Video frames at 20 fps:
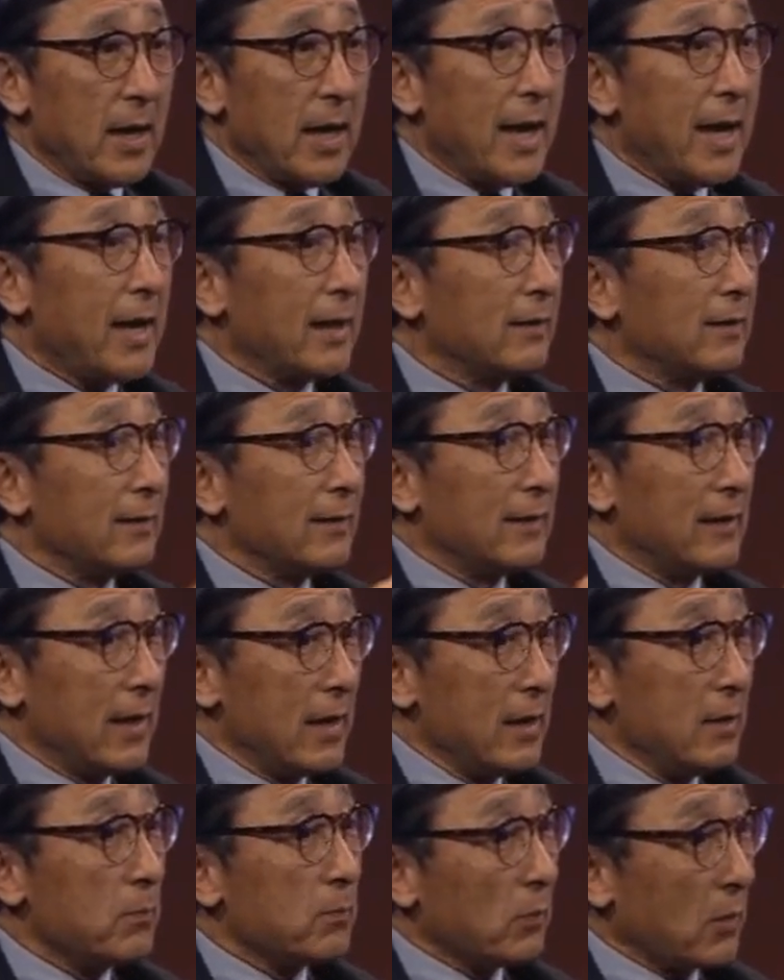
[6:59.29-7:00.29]
And
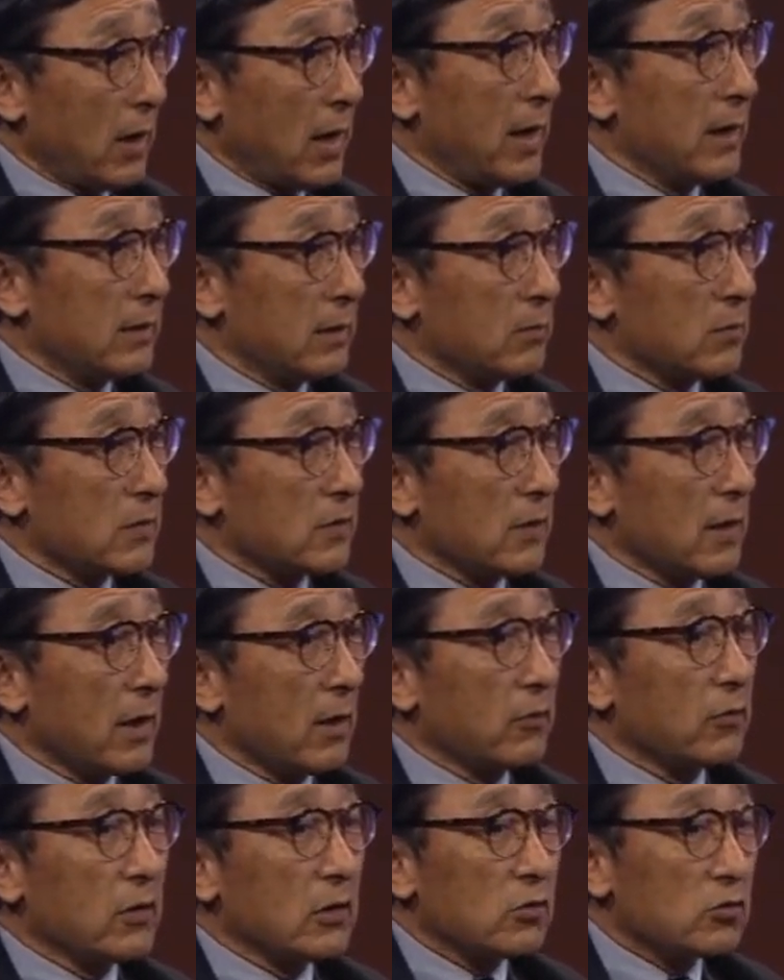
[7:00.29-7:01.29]
they pride themselves in